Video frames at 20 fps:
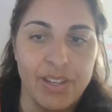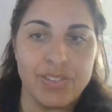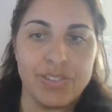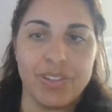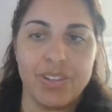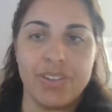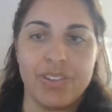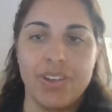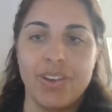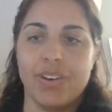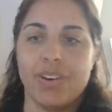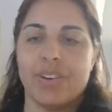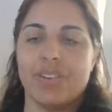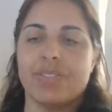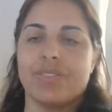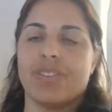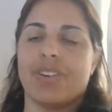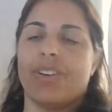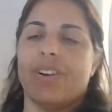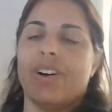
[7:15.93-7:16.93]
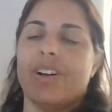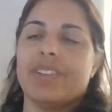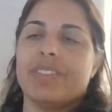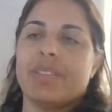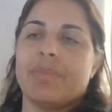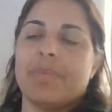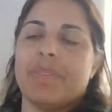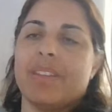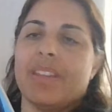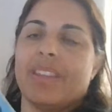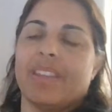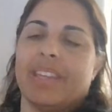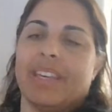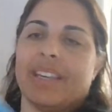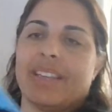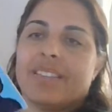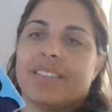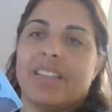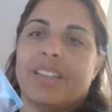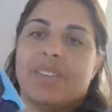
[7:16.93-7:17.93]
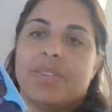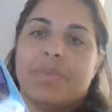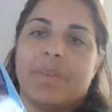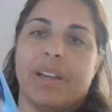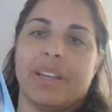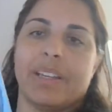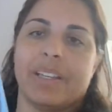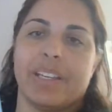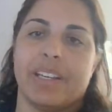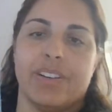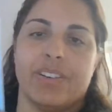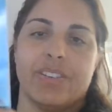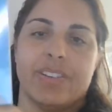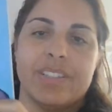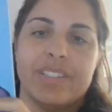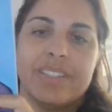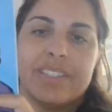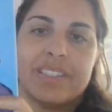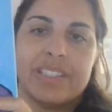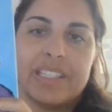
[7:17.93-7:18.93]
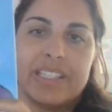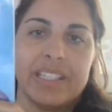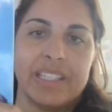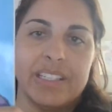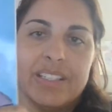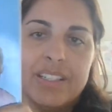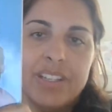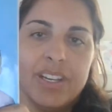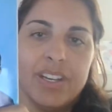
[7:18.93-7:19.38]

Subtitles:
So those are all some of the things that you might hear and see